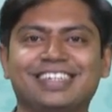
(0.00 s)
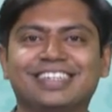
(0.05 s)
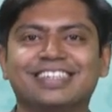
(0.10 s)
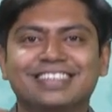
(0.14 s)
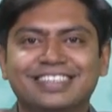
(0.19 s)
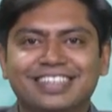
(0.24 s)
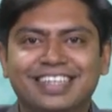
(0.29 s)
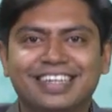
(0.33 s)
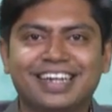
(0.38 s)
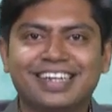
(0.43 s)

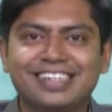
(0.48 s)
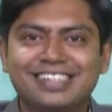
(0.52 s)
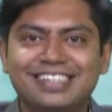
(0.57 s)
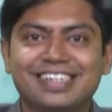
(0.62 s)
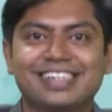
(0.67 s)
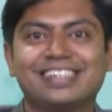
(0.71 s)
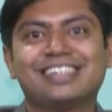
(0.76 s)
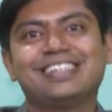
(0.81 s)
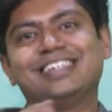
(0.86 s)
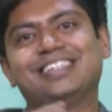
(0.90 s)
There are
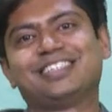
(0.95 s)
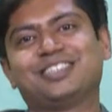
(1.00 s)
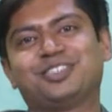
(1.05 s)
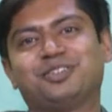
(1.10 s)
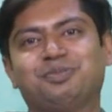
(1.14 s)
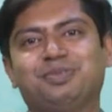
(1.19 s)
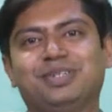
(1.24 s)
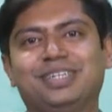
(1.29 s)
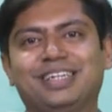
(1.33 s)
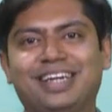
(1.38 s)
techniques to
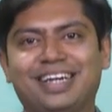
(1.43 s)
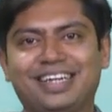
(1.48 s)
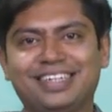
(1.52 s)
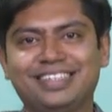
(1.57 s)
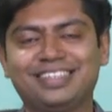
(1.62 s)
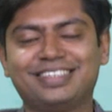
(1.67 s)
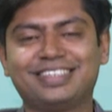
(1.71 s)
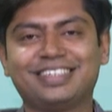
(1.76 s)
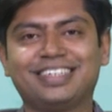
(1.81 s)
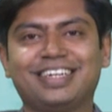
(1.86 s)
be
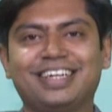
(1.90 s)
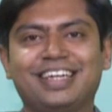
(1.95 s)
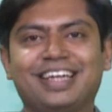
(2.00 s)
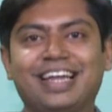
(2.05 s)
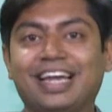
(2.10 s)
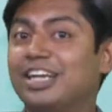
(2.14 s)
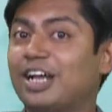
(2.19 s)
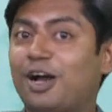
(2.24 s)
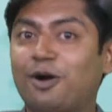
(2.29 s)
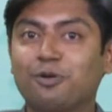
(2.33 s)
learned.
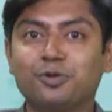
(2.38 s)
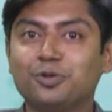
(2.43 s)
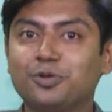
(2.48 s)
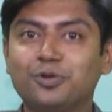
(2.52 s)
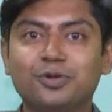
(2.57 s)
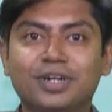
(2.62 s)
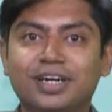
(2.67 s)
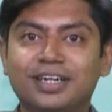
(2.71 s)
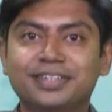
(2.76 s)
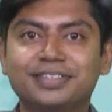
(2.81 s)
And how do you
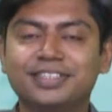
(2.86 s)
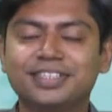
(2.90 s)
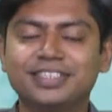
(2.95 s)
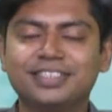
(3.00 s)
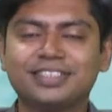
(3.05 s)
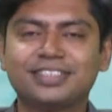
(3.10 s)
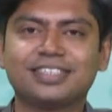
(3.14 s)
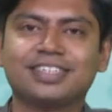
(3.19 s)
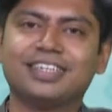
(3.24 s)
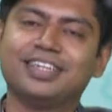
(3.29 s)
learn
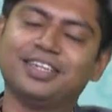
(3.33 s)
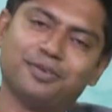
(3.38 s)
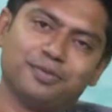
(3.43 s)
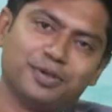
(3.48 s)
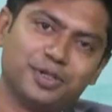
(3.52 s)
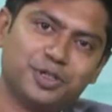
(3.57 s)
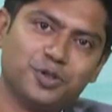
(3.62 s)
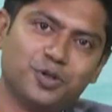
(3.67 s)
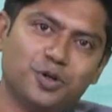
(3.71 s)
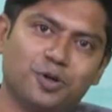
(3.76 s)
this?
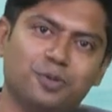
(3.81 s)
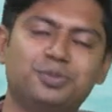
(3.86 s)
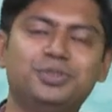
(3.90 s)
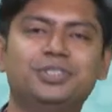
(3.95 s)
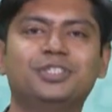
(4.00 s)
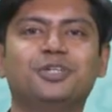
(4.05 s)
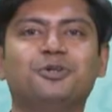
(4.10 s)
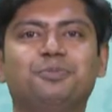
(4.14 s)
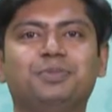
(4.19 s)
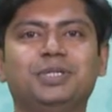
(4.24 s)
When you
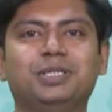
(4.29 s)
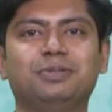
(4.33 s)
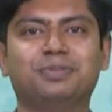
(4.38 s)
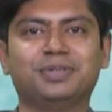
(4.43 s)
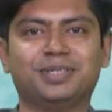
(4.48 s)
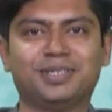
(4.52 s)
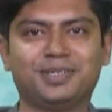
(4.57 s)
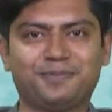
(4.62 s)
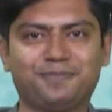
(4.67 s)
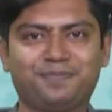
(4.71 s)
observe people,
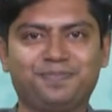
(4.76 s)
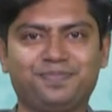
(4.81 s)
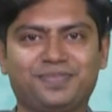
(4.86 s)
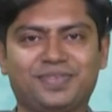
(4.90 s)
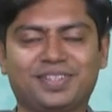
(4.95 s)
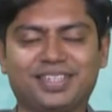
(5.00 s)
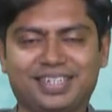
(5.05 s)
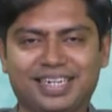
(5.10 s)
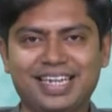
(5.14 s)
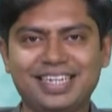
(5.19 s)

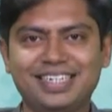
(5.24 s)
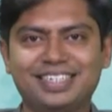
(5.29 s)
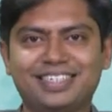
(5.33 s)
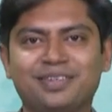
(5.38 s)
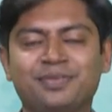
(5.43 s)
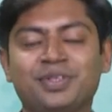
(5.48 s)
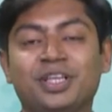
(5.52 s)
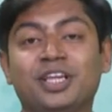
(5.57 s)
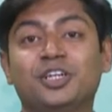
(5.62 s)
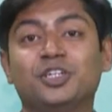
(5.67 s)
right?
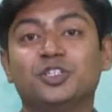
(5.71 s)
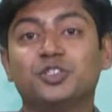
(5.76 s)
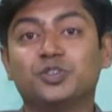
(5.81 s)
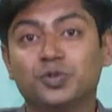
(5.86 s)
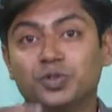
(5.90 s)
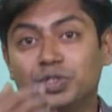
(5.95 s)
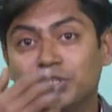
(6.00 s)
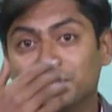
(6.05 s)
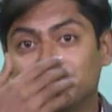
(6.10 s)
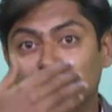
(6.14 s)
So
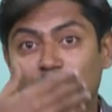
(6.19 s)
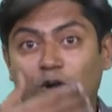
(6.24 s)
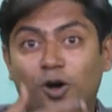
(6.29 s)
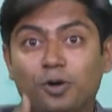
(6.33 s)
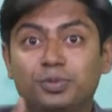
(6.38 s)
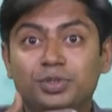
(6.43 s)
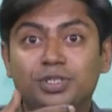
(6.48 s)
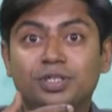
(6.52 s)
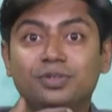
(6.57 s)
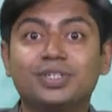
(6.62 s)
this
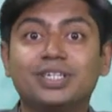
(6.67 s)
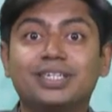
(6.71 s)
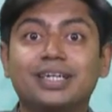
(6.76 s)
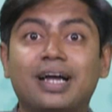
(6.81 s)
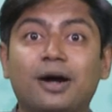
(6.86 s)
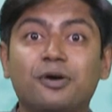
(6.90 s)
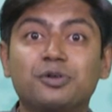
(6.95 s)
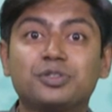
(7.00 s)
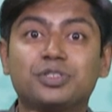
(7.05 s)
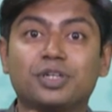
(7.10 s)
observe that
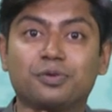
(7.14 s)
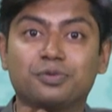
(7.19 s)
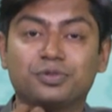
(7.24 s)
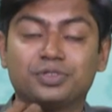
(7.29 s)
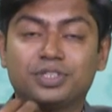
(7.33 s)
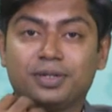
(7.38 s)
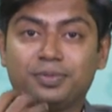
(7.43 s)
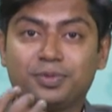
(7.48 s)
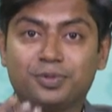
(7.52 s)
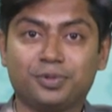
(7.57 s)
how sounds
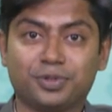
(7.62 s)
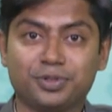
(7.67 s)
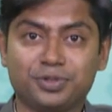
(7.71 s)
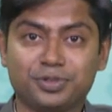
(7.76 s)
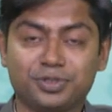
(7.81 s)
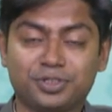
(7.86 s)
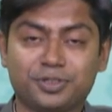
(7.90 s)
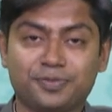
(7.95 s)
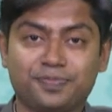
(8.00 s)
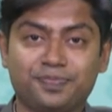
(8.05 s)
are
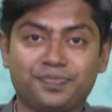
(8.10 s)
produced.